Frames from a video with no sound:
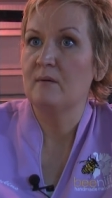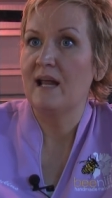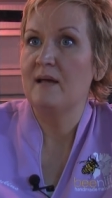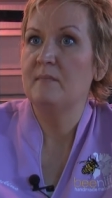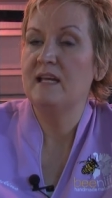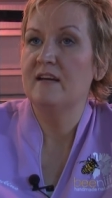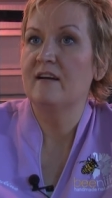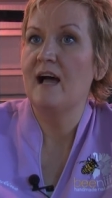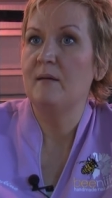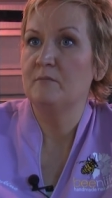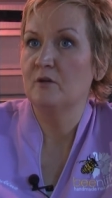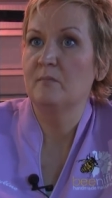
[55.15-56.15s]
When I'm here,
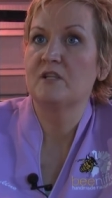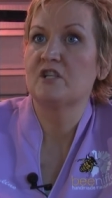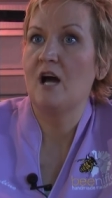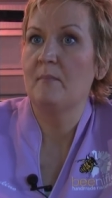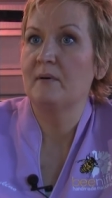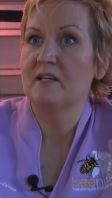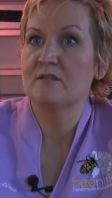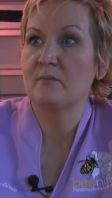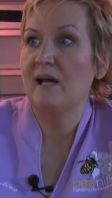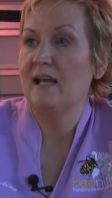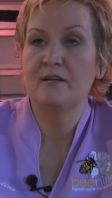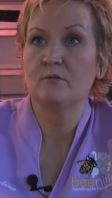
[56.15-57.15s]
I'm doing my shopping as
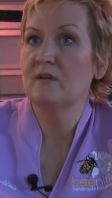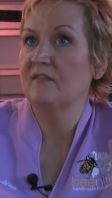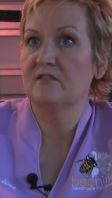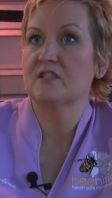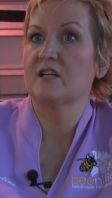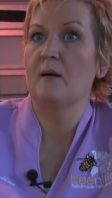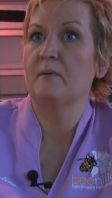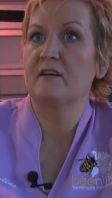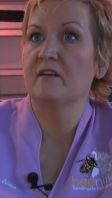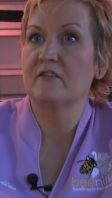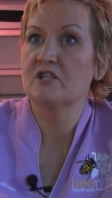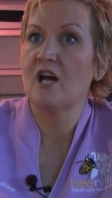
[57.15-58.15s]
well. I don't have to stop at
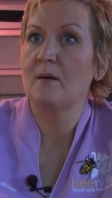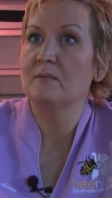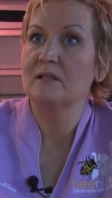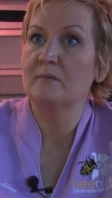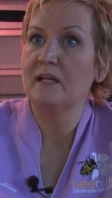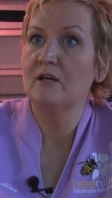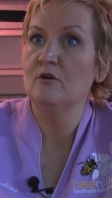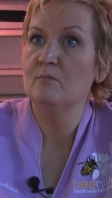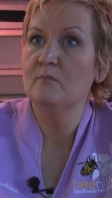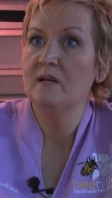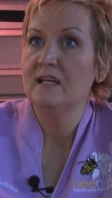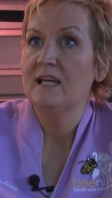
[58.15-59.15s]
another shop on the way
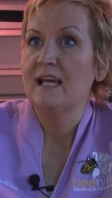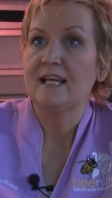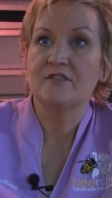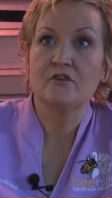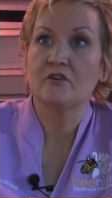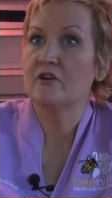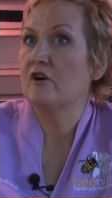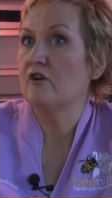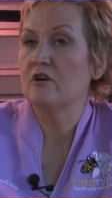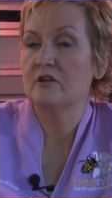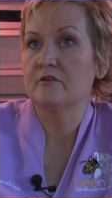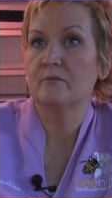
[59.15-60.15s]
home. It's sort of
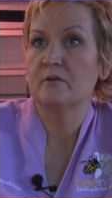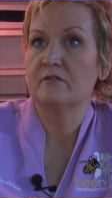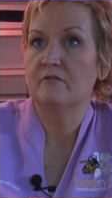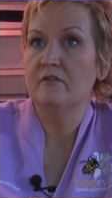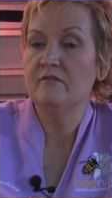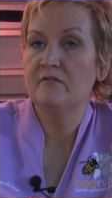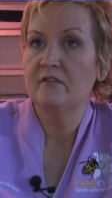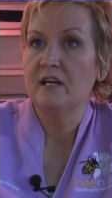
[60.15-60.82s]
all under one roof.